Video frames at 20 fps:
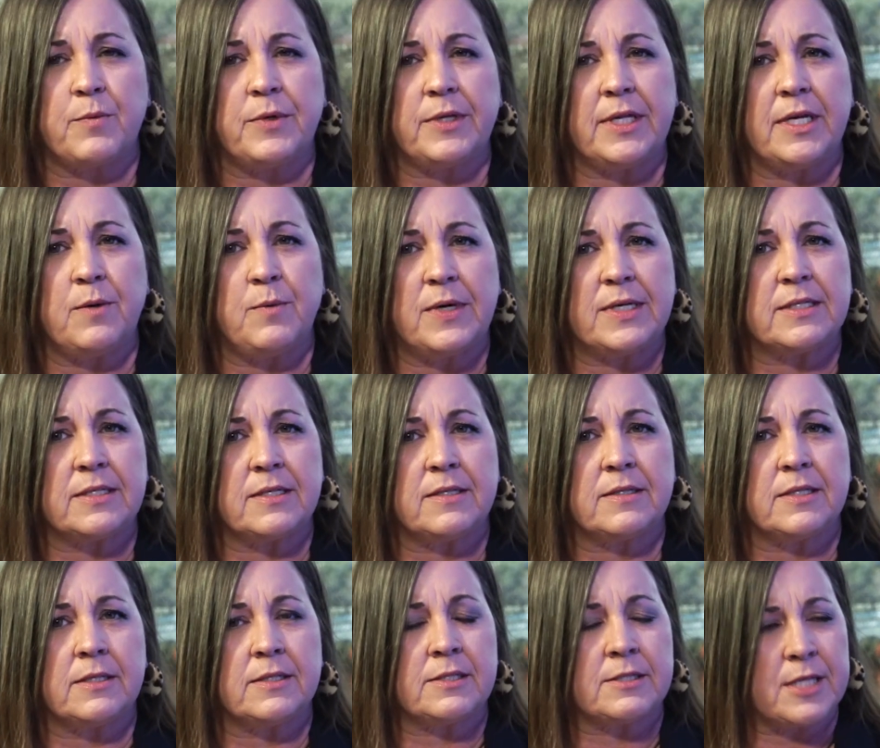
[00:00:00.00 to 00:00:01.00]
really wasn't
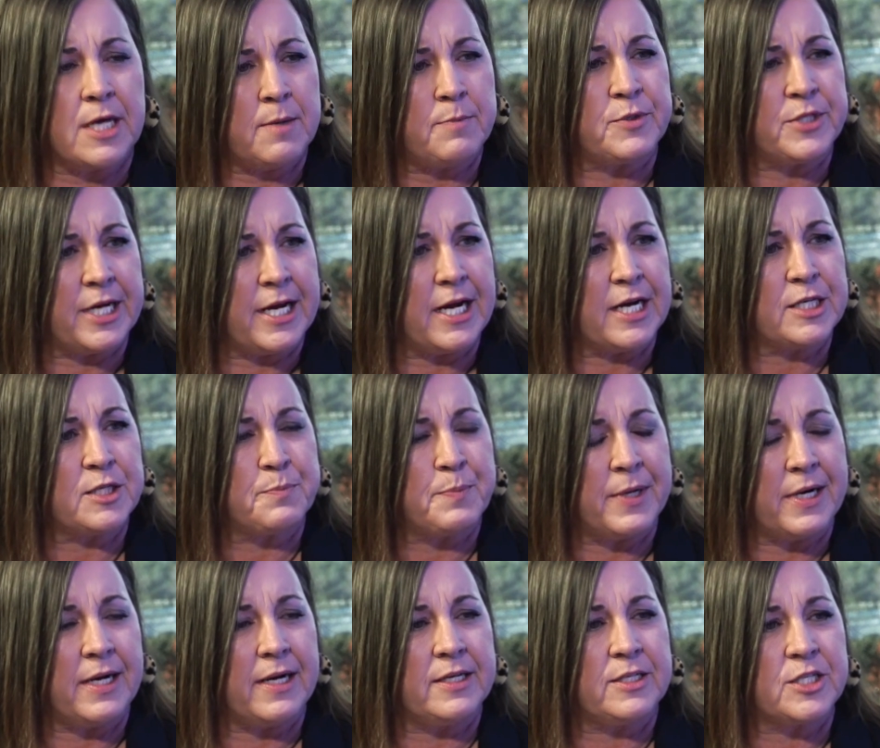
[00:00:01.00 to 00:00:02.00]
the subject,
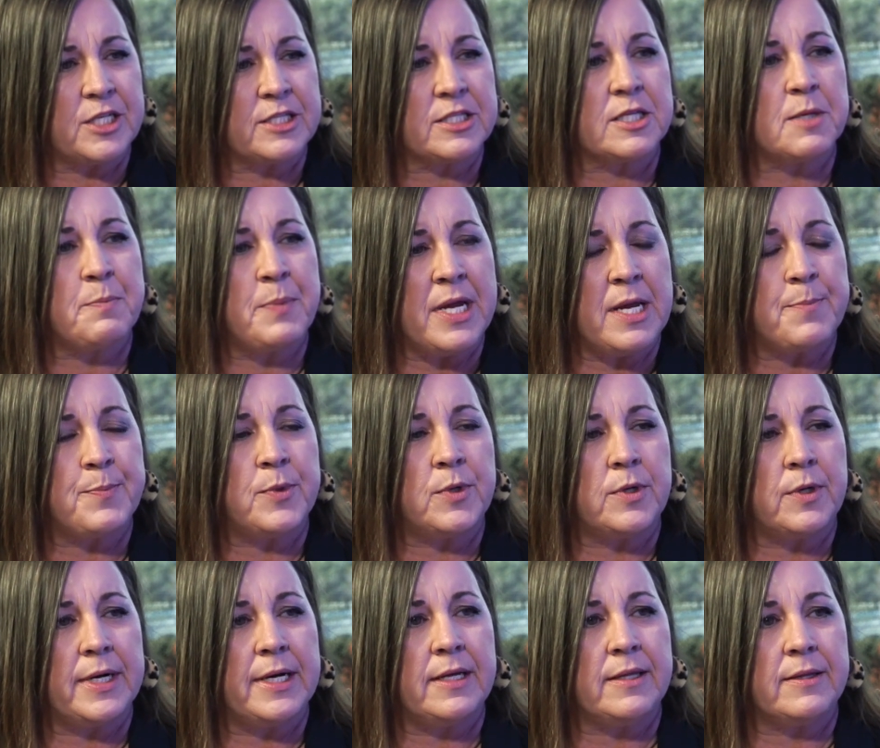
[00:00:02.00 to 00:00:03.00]
but just the
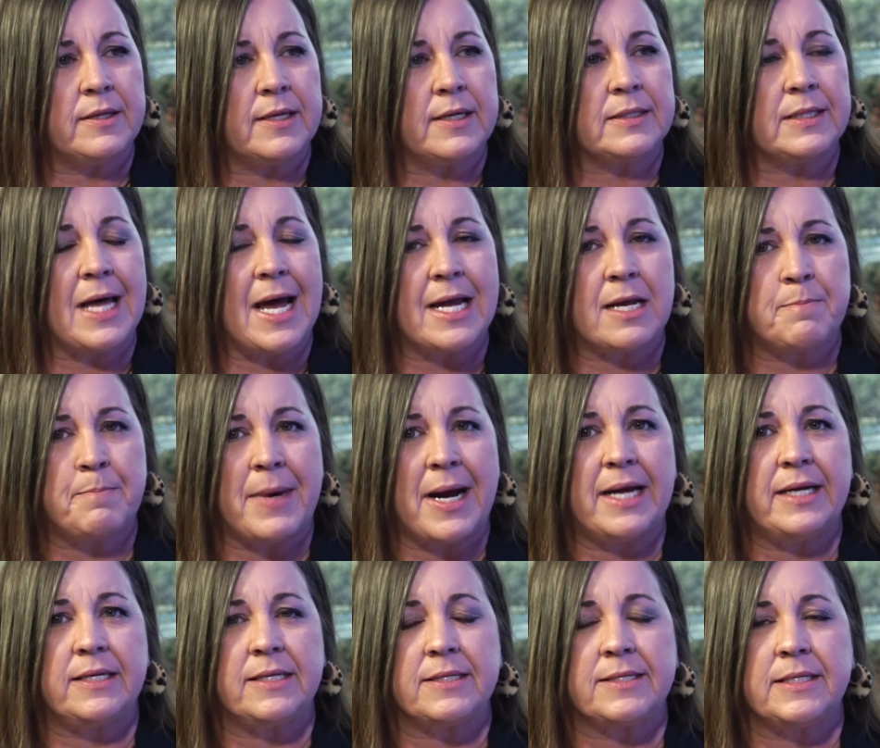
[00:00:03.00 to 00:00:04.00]
people and the
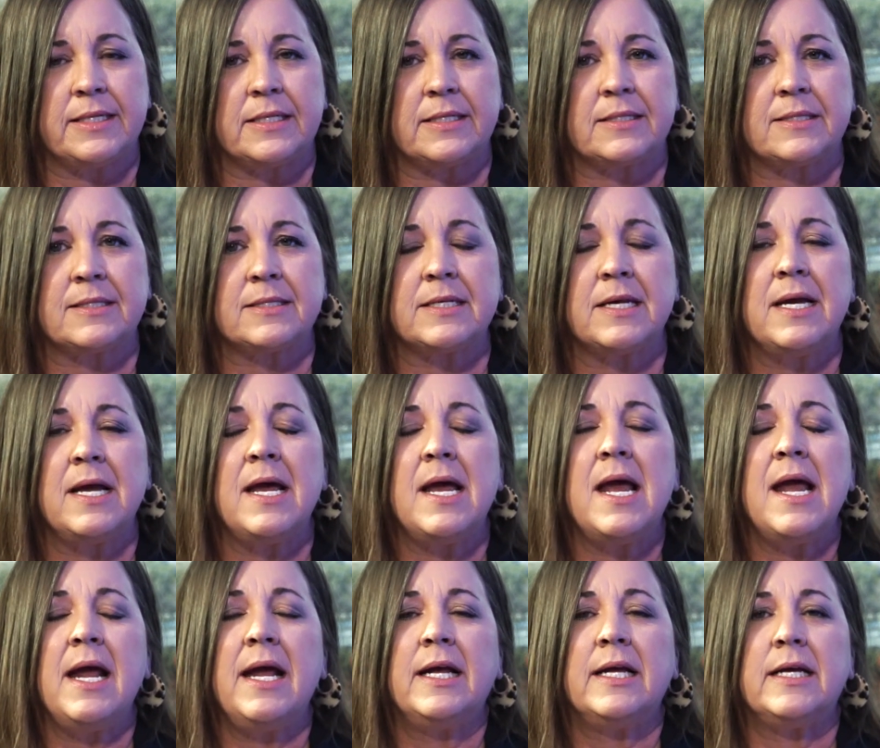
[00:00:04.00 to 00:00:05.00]
like-mindedness.
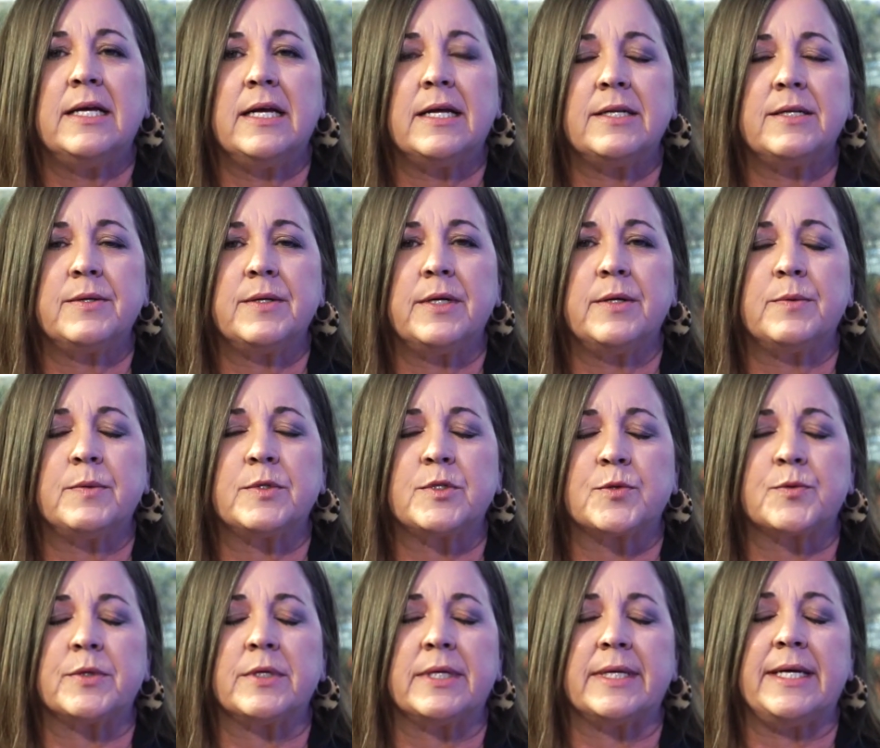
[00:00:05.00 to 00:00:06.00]
It
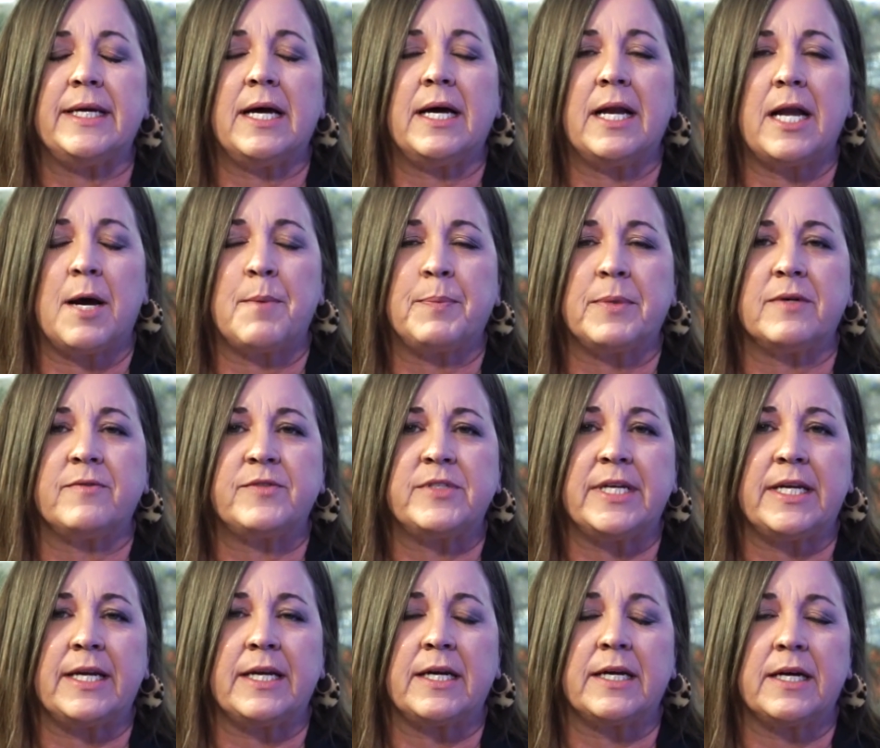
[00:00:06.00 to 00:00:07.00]
was really an
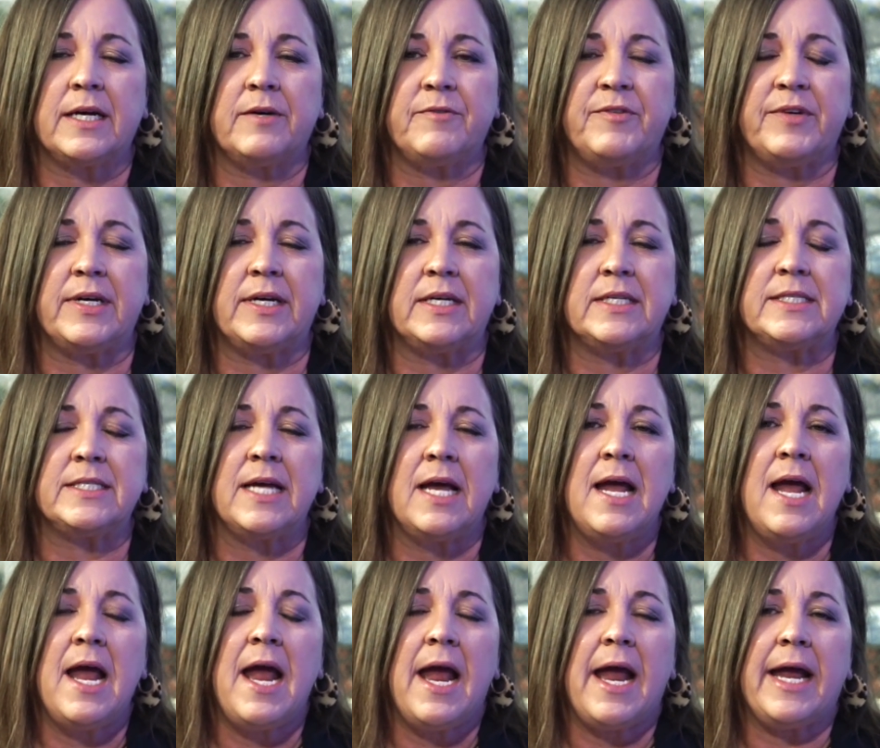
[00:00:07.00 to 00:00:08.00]
uplifting event.
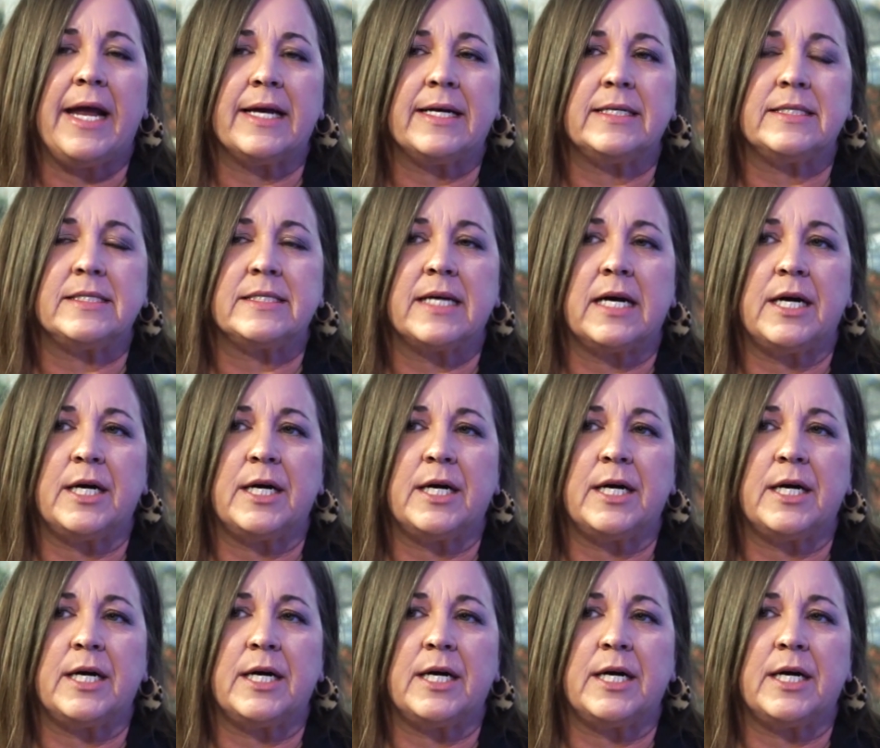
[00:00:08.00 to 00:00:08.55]
And